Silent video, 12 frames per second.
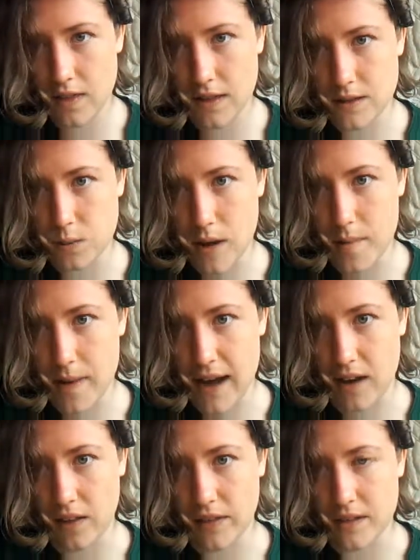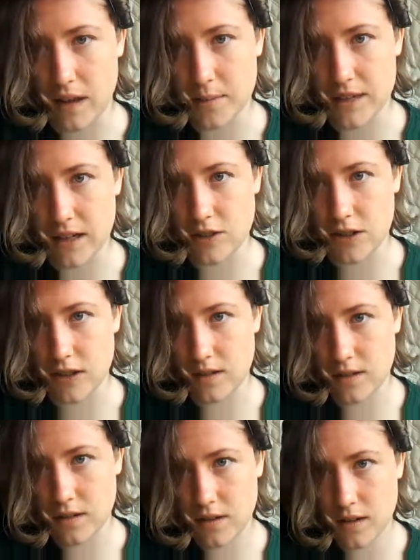this way bad on the top section.
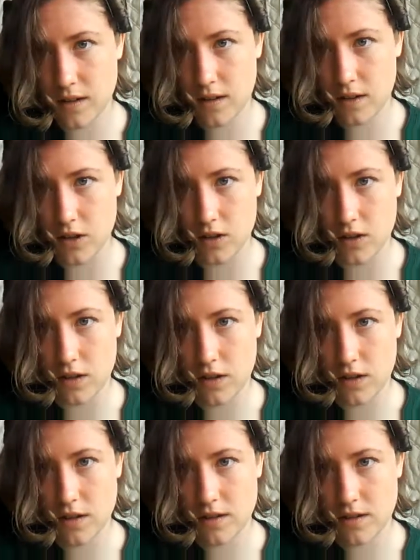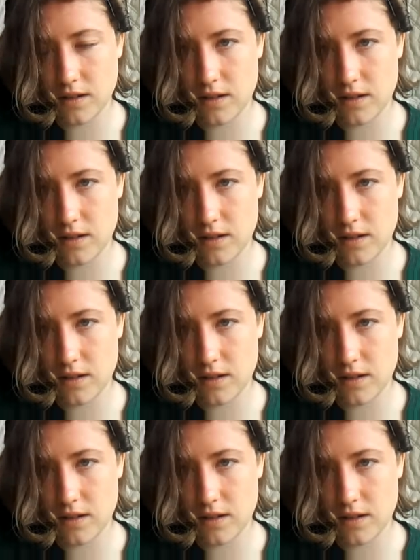Good,